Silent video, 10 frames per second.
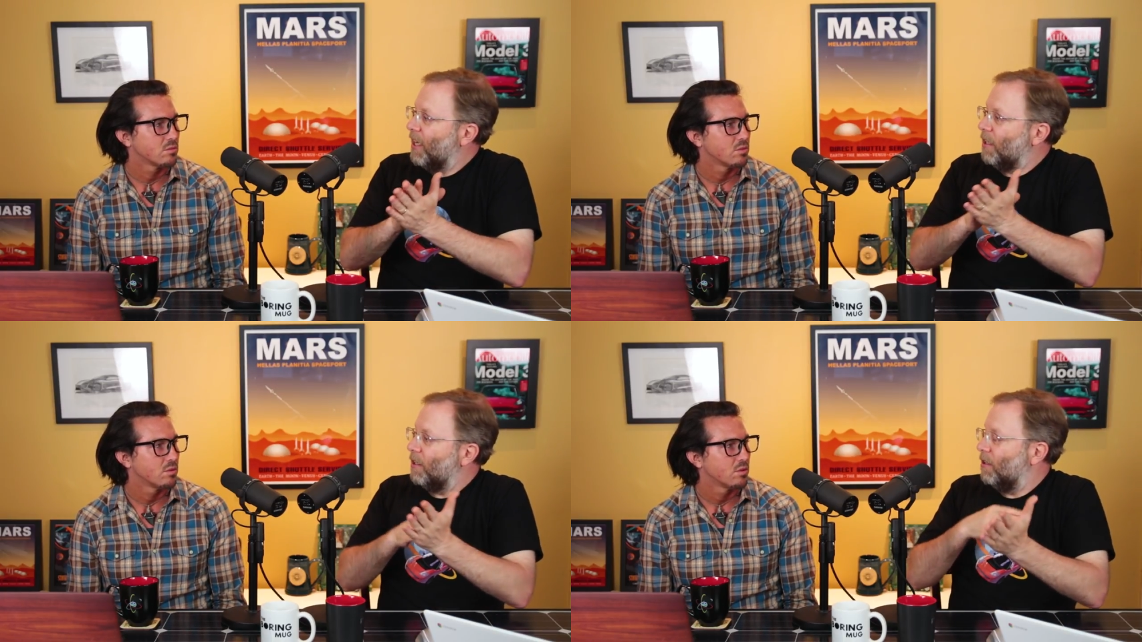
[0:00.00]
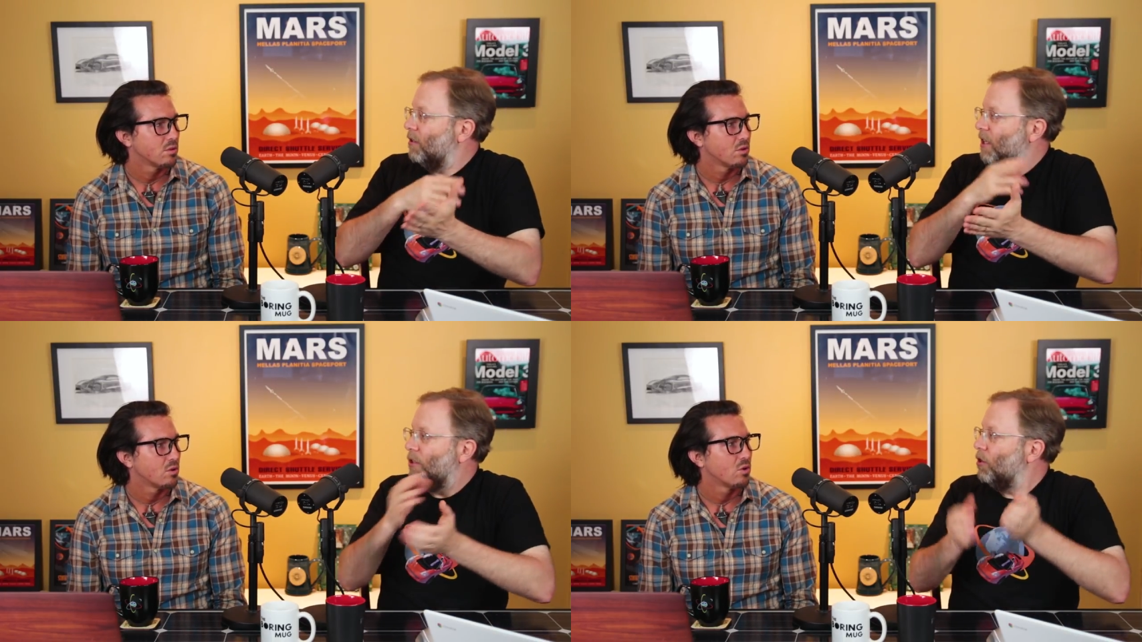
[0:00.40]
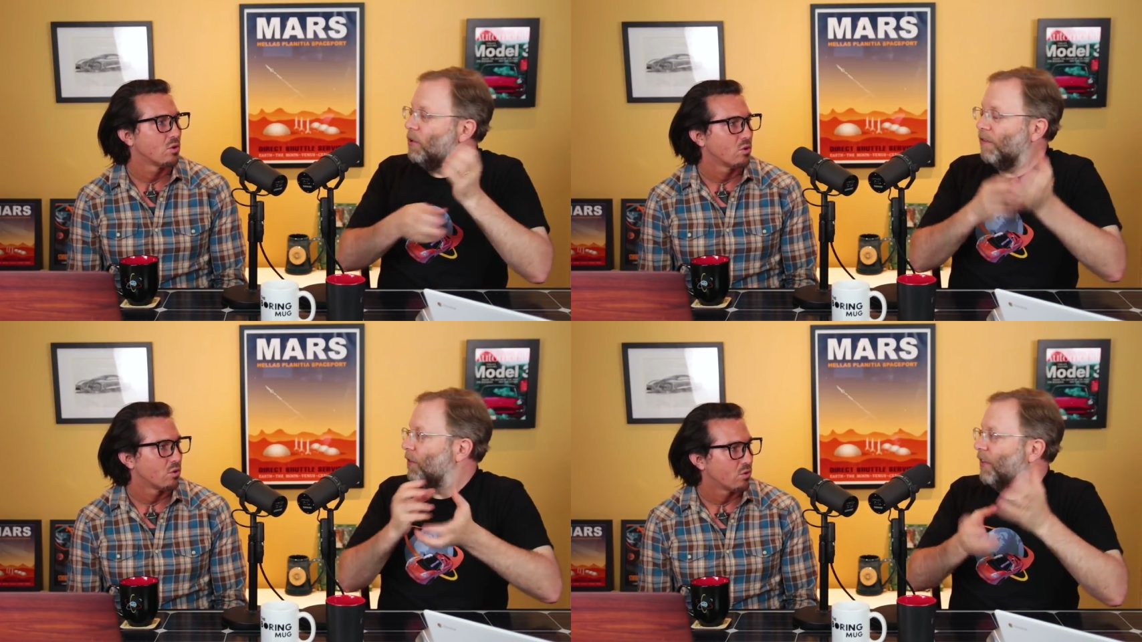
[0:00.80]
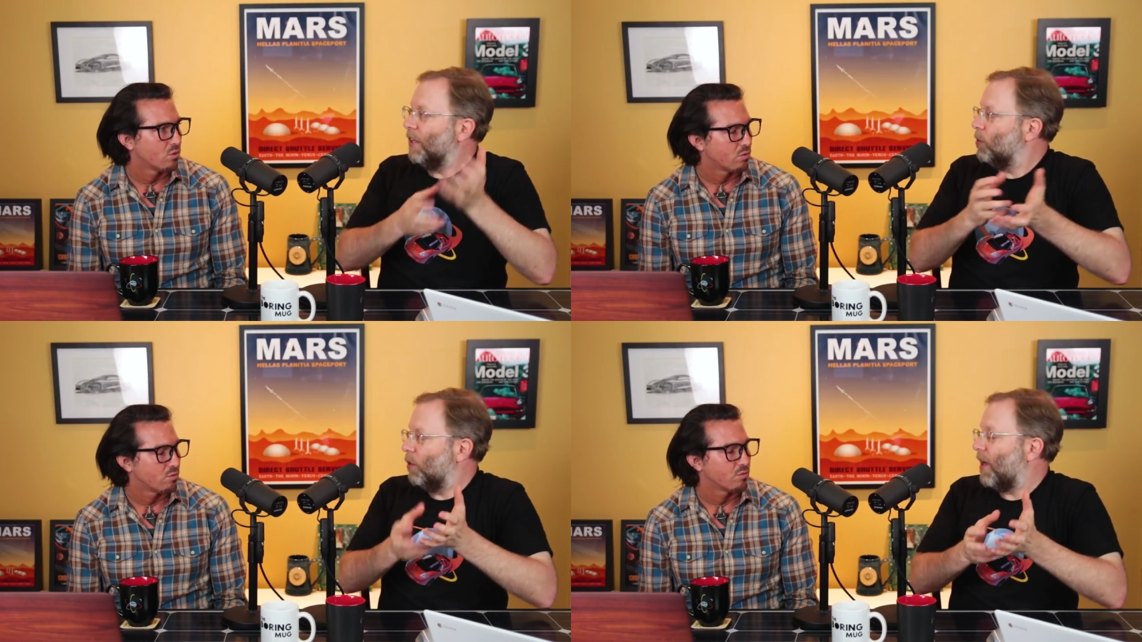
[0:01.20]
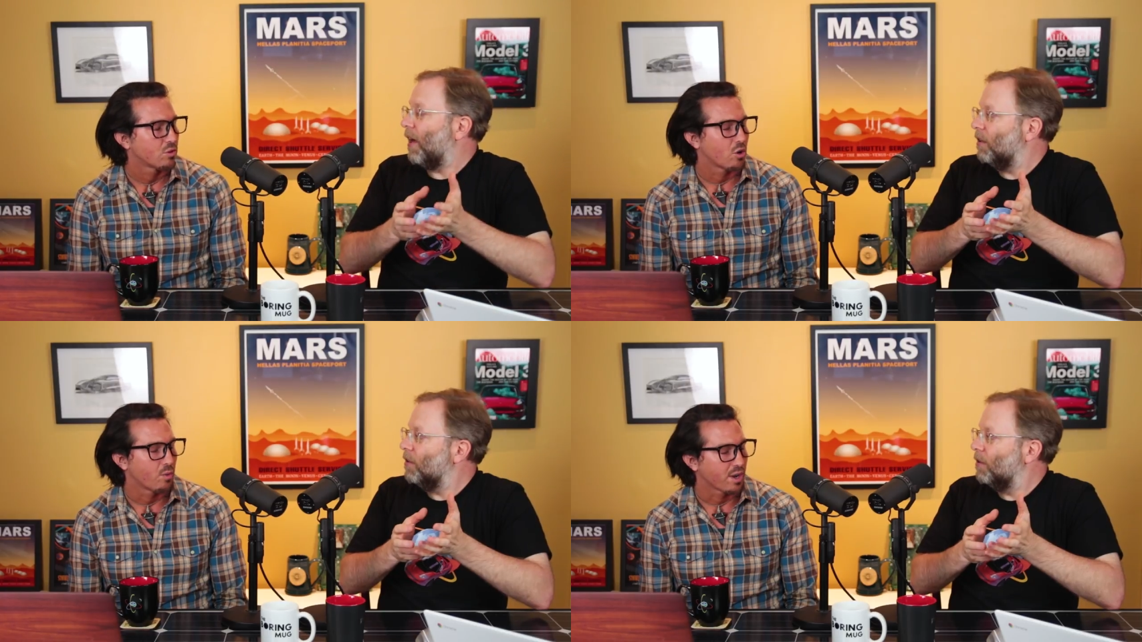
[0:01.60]
Speaker 1: and and do different things with
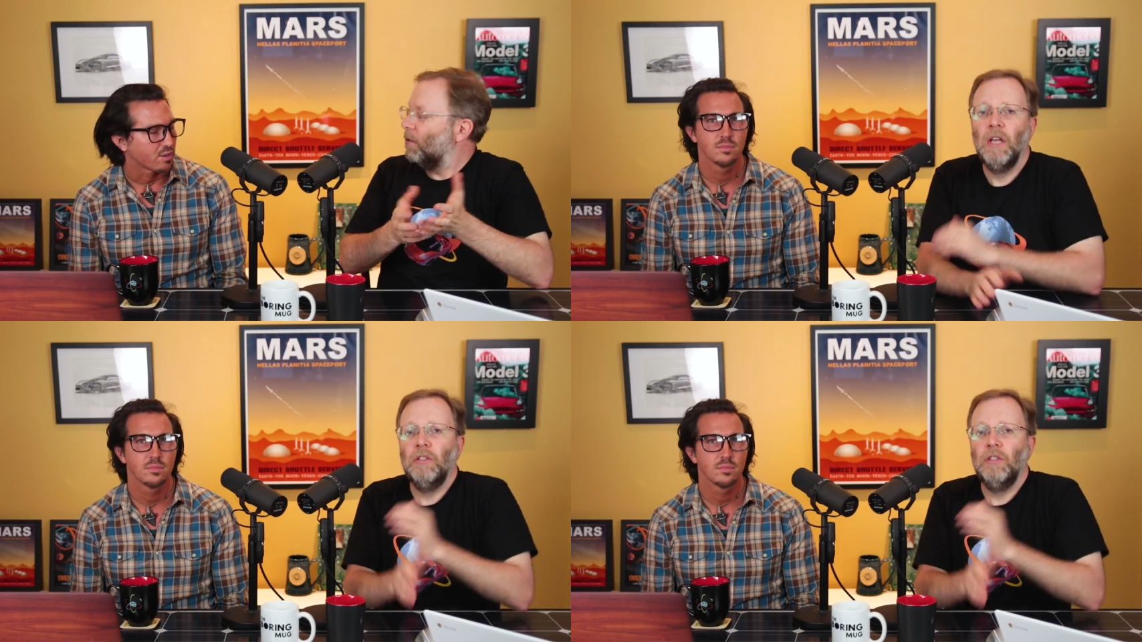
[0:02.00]
that. Correct.